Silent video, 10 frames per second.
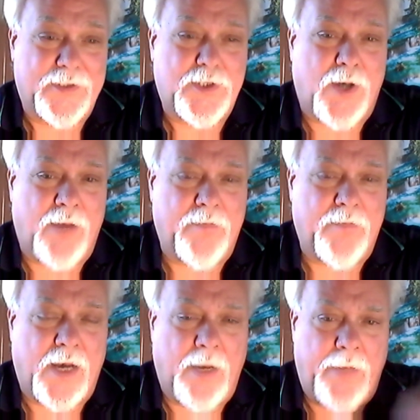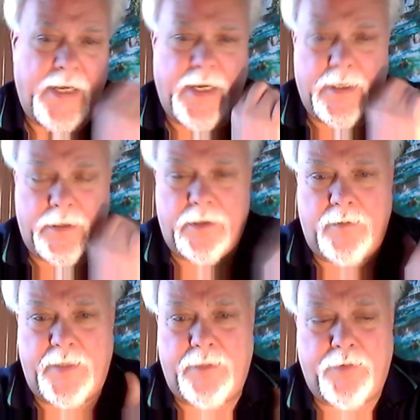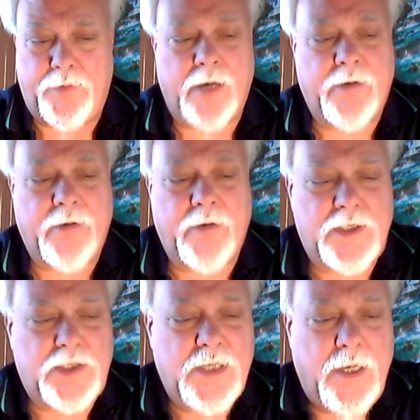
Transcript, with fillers: so i'm i'm making a little bit of progress